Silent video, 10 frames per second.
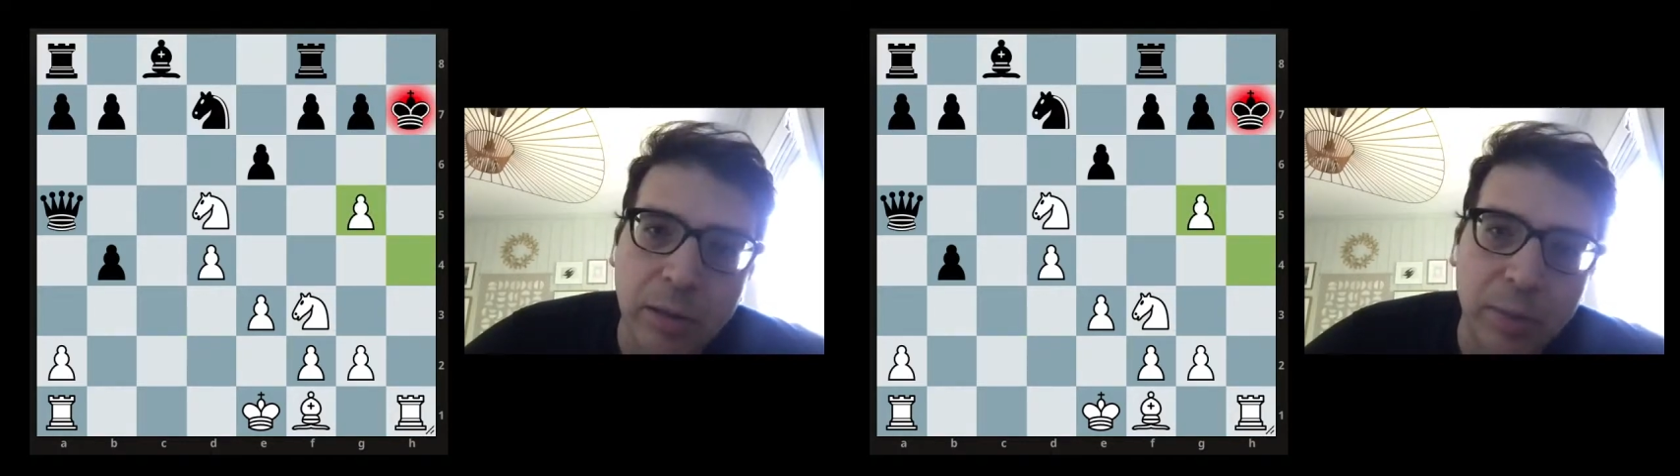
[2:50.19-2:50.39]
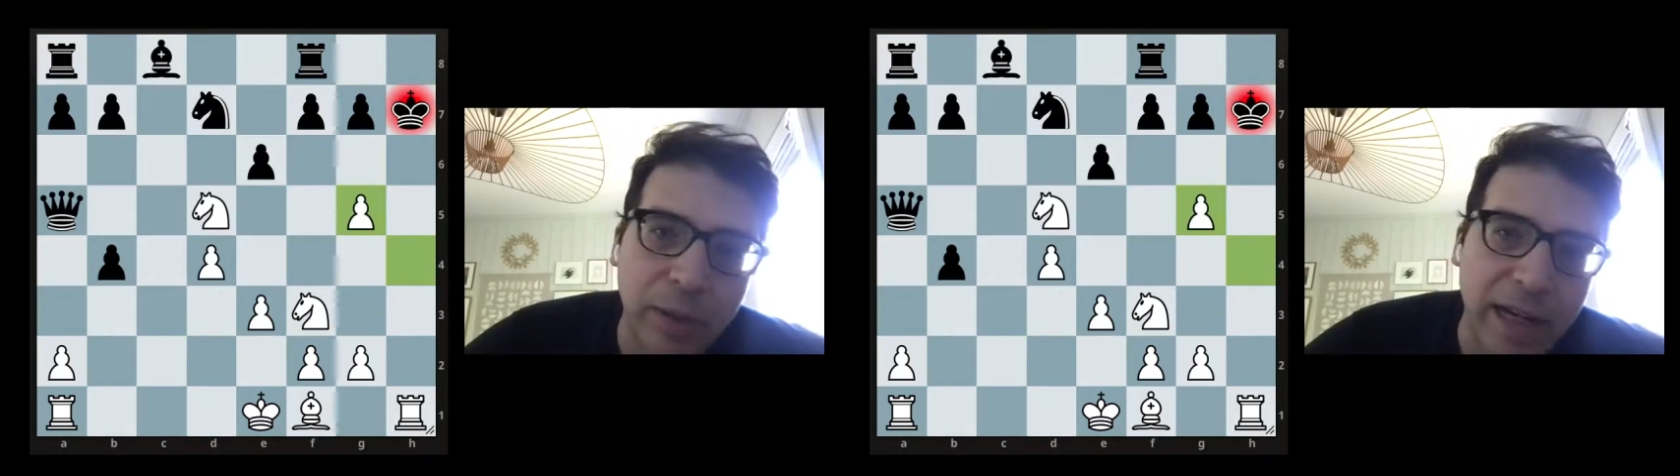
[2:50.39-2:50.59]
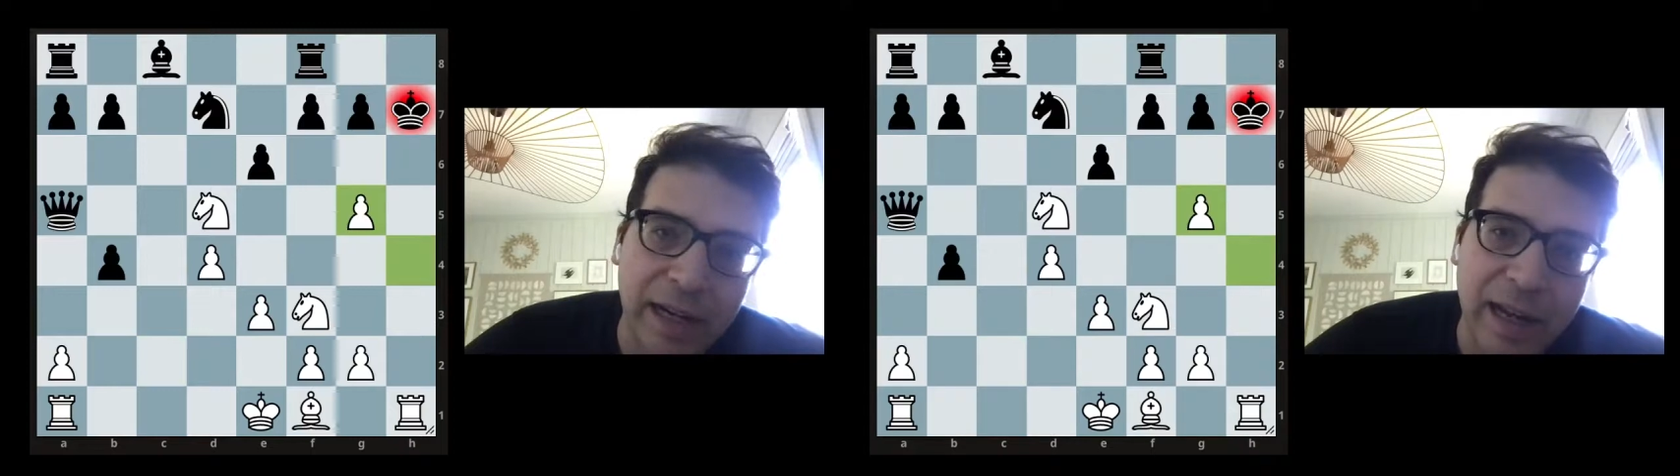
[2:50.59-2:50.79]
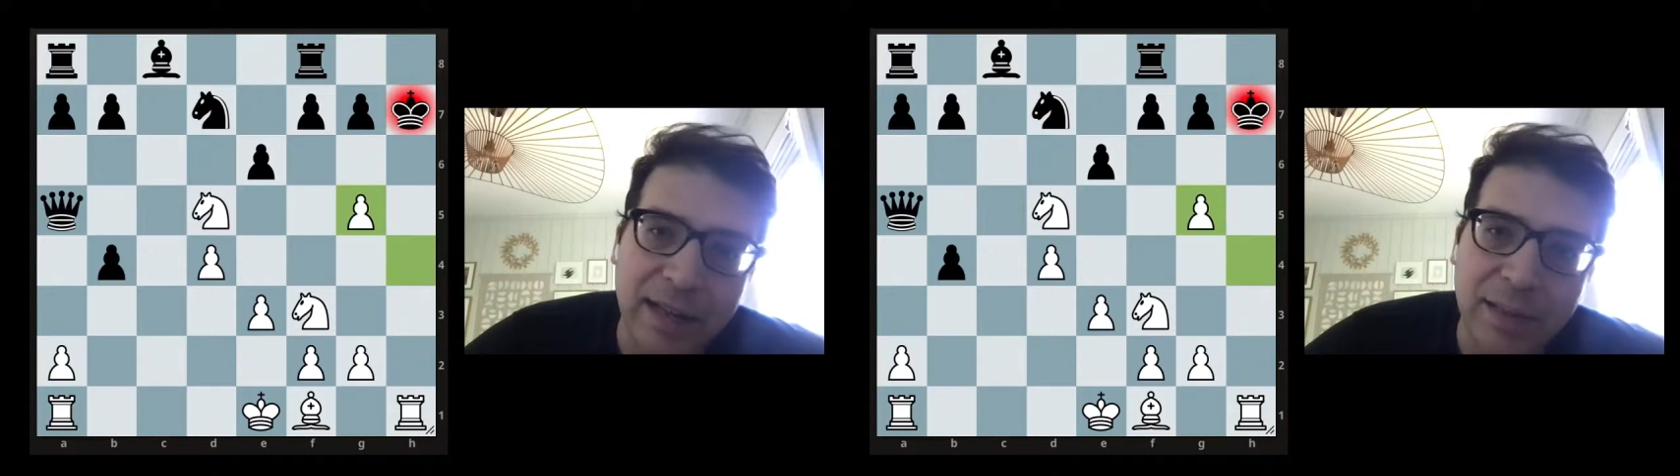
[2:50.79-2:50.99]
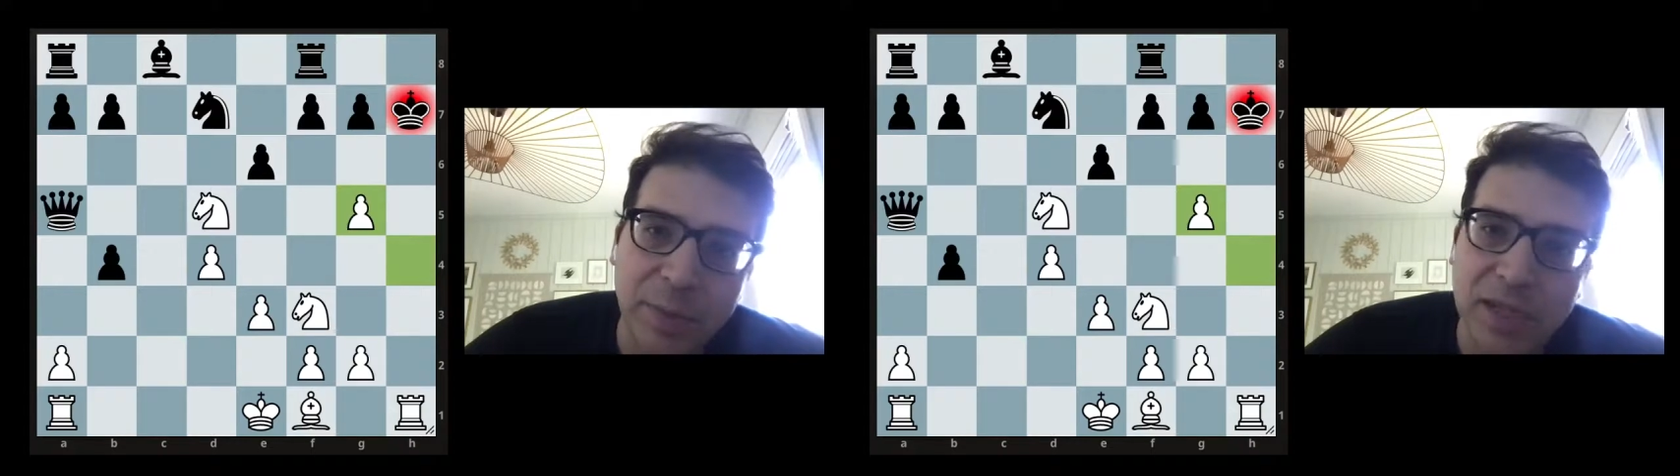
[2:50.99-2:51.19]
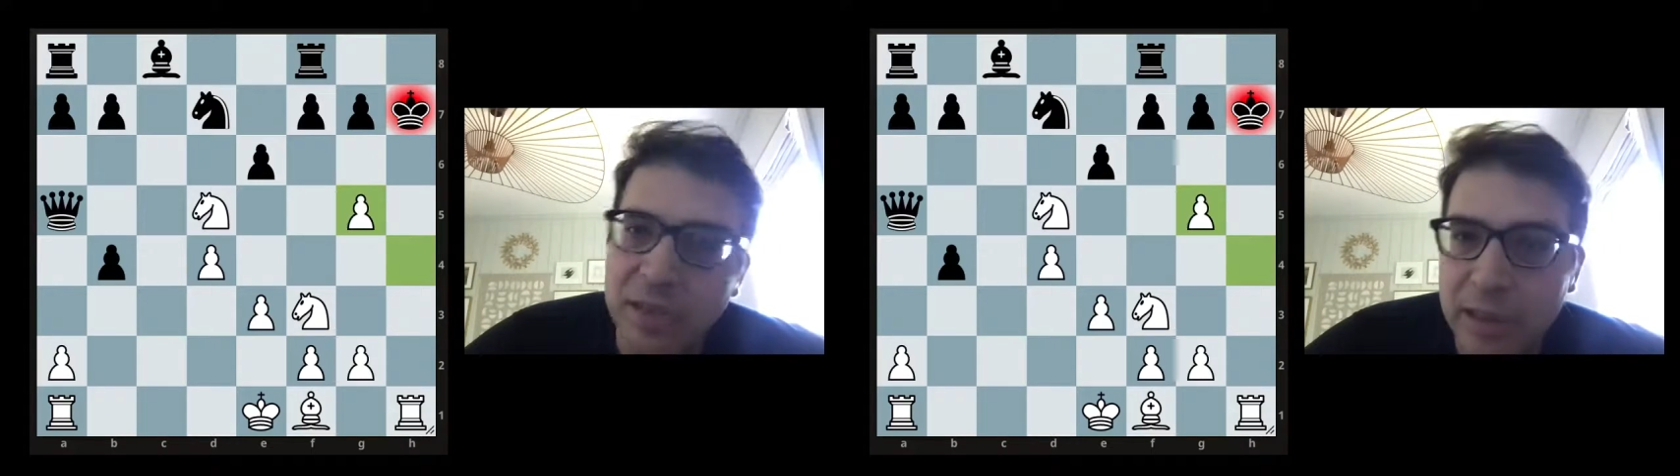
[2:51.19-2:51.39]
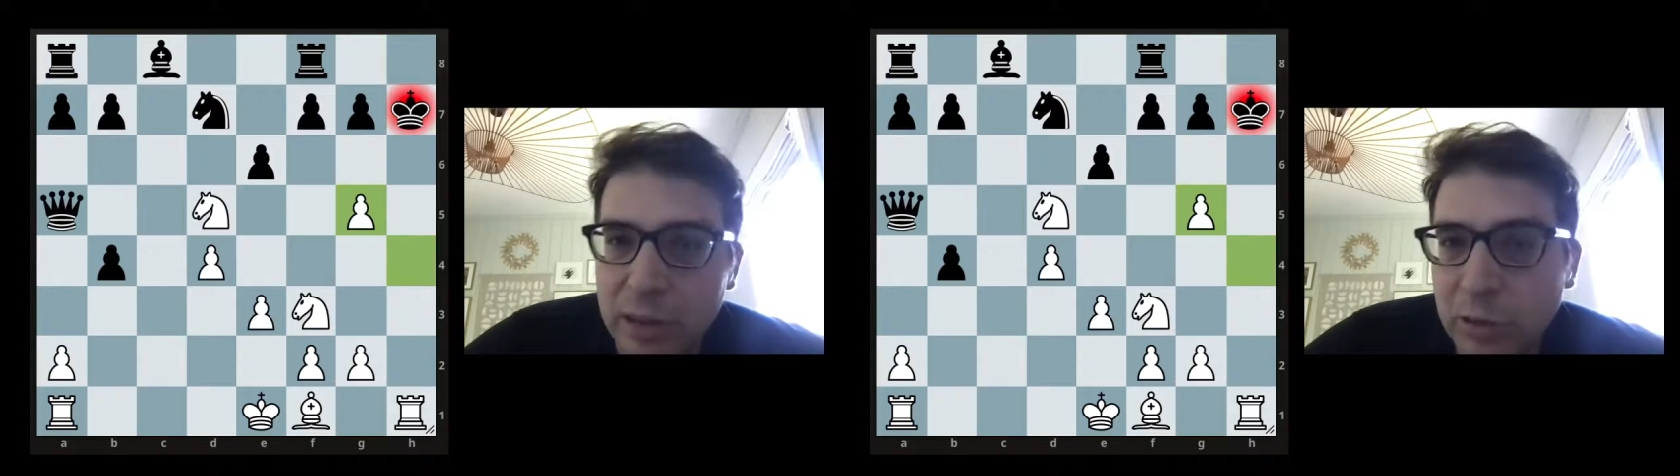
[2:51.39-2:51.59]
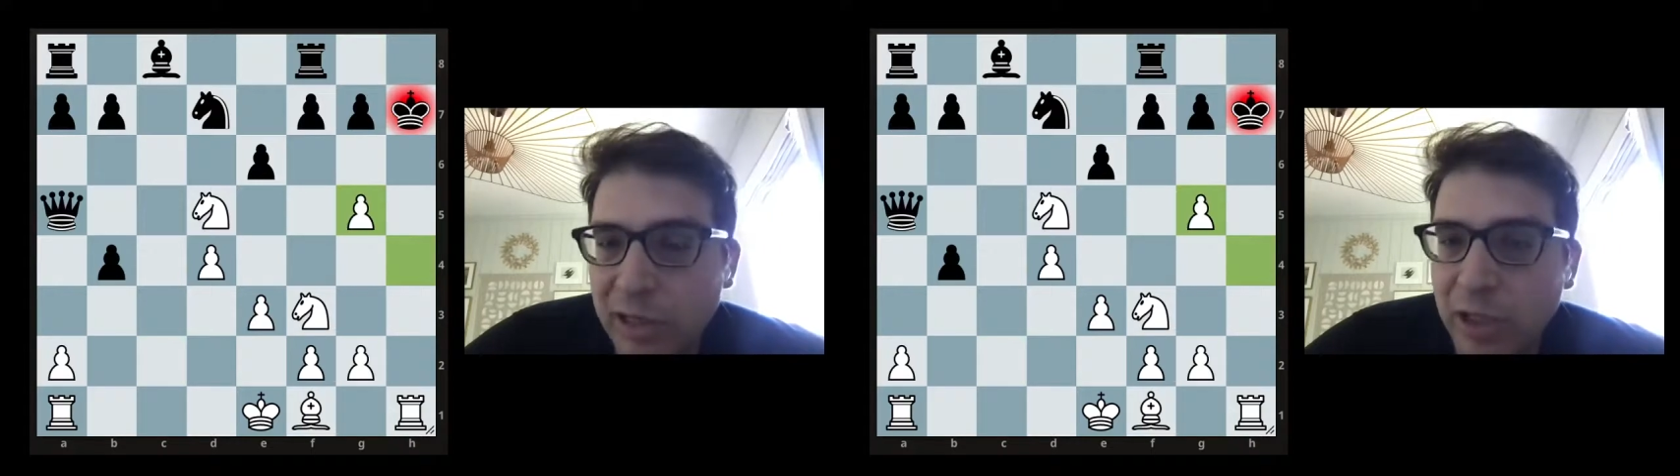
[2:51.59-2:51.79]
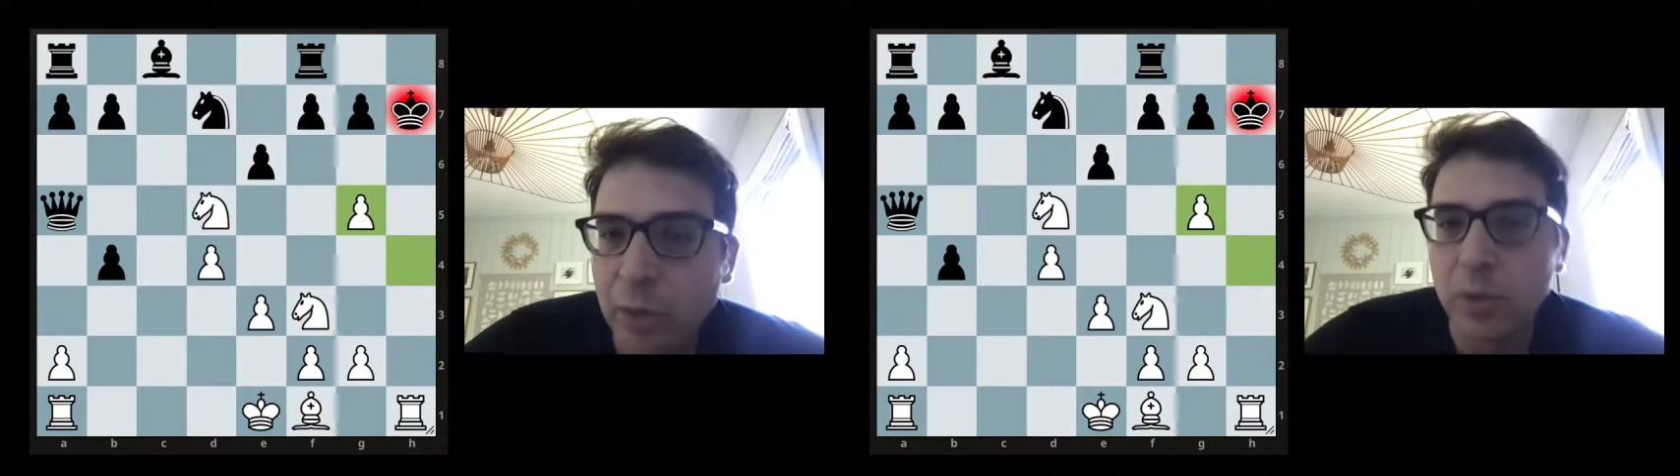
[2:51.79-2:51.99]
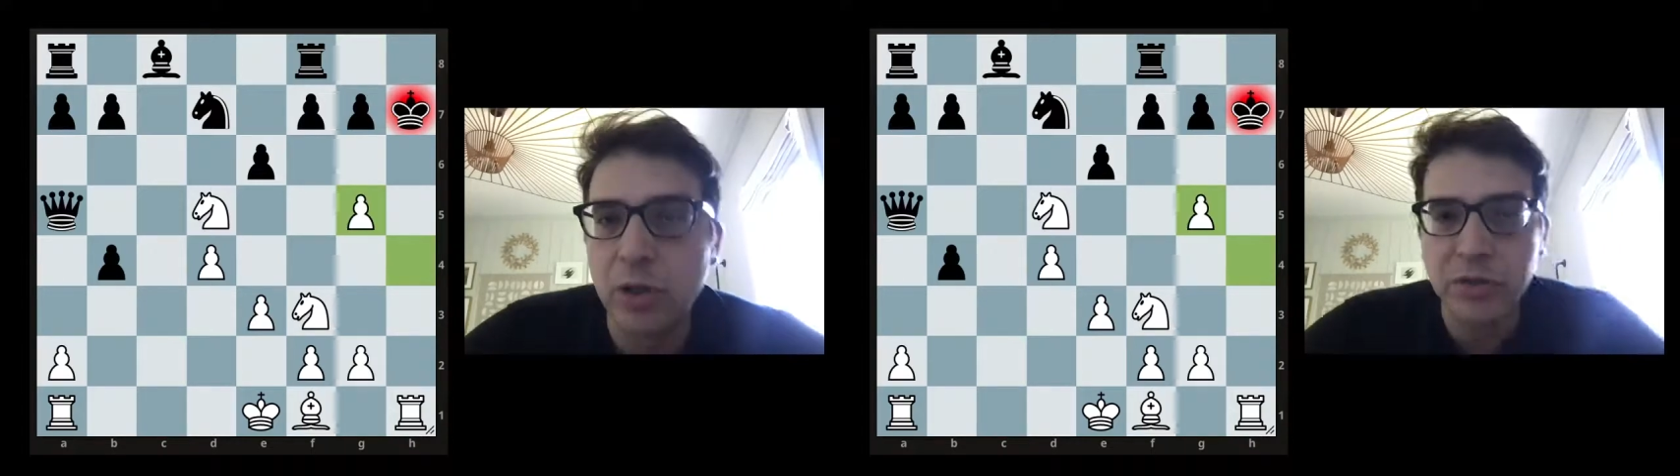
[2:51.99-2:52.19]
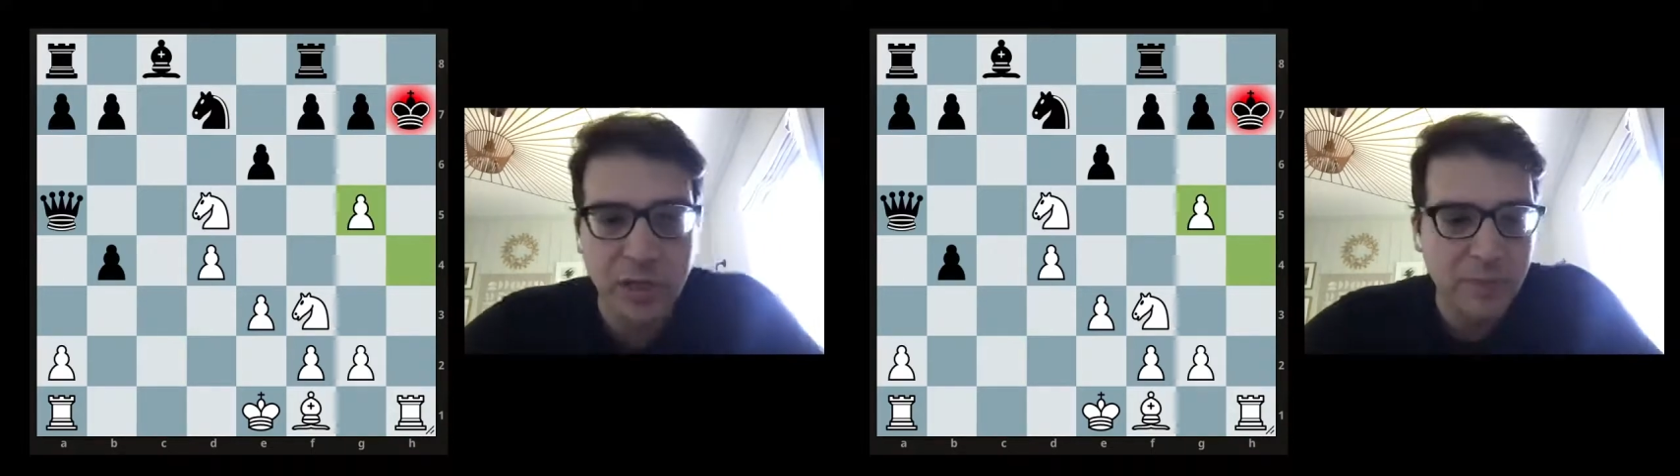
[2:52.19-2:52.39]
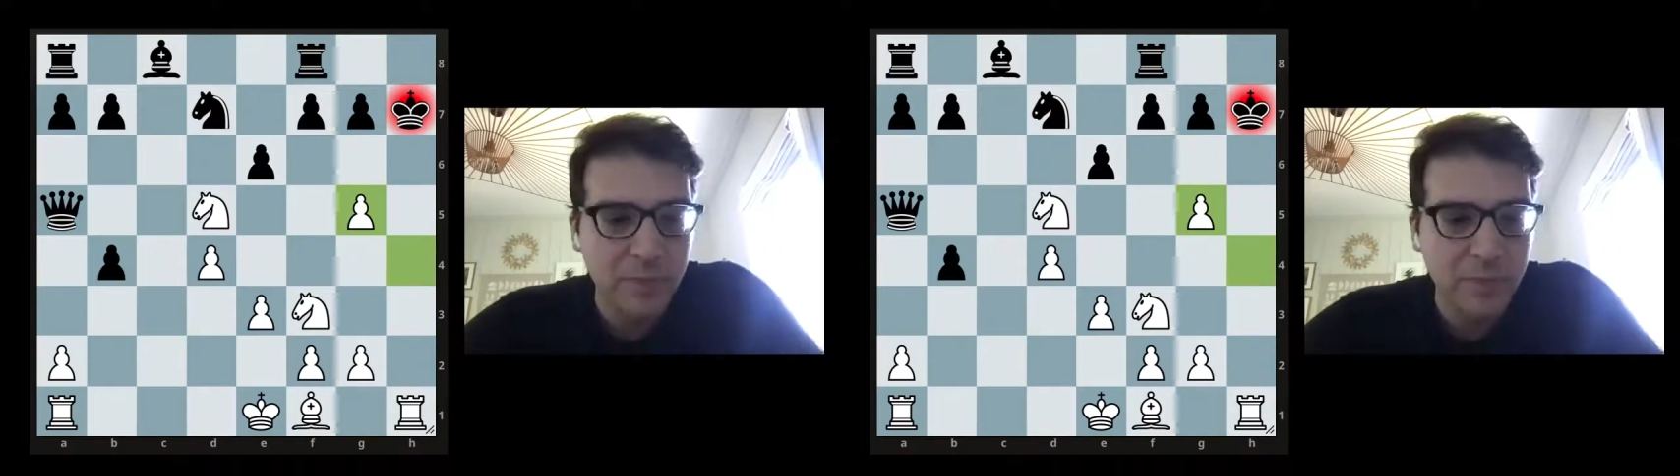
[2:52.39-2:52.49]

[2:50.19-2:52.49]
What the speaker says: Black has basically two legal moves.